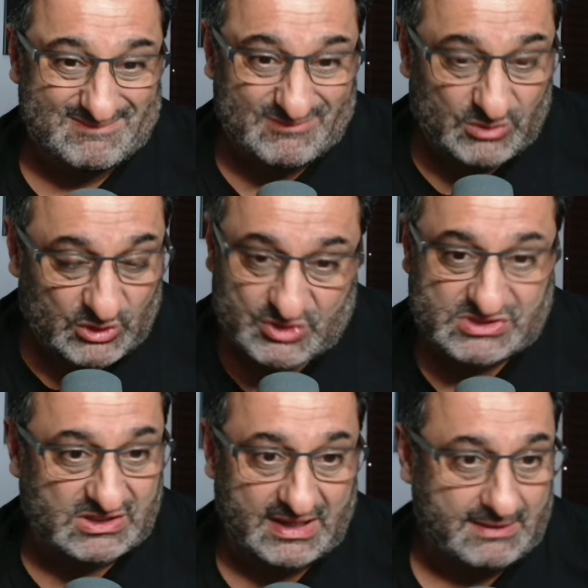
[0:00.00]
But
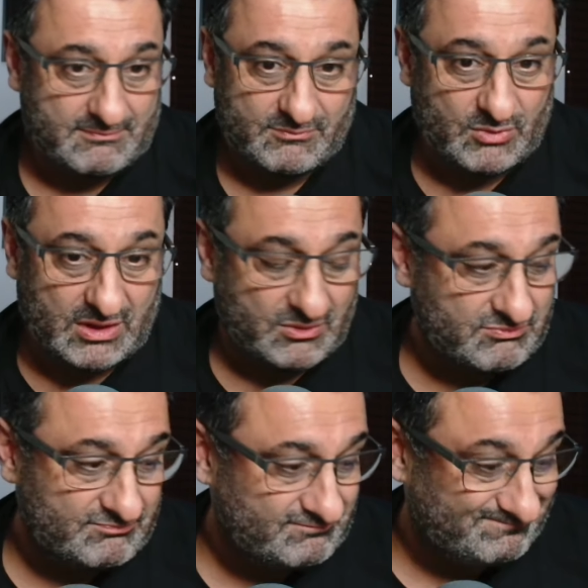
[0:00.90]
looks like, well,
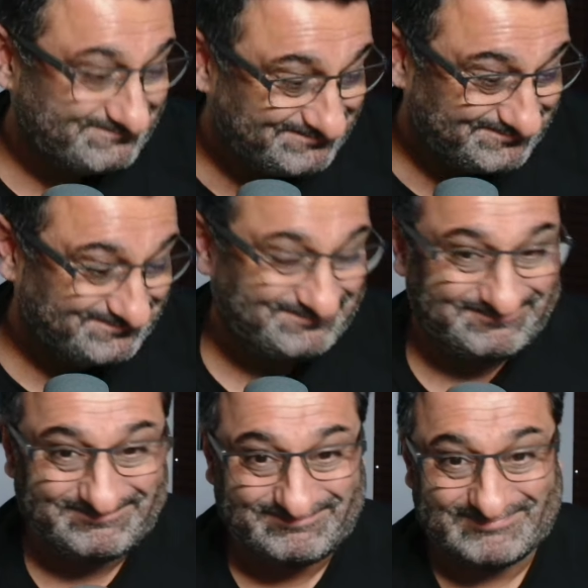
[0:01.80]

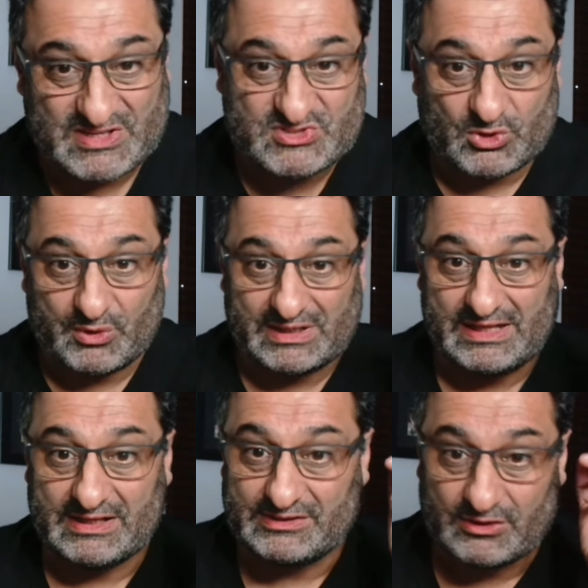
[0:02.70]

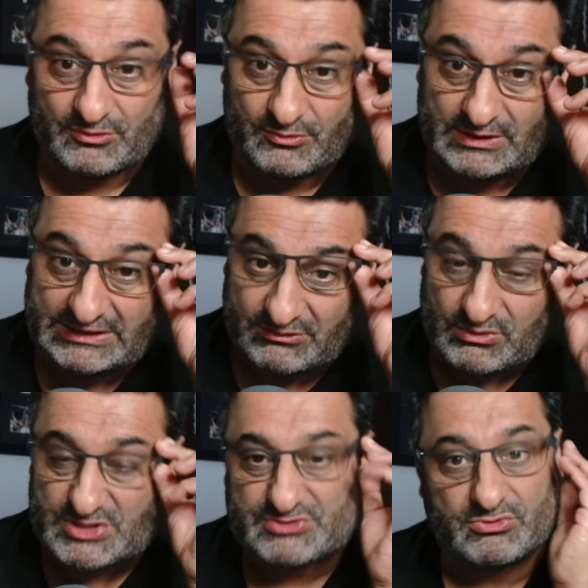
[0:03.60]
historically, they don't really
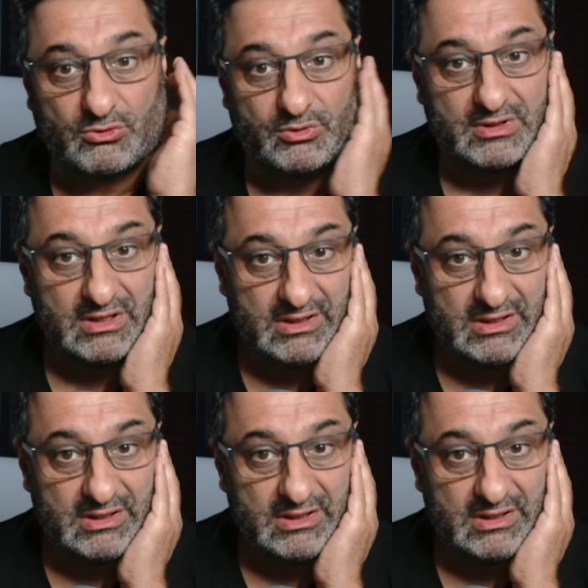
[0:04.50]
rush forward,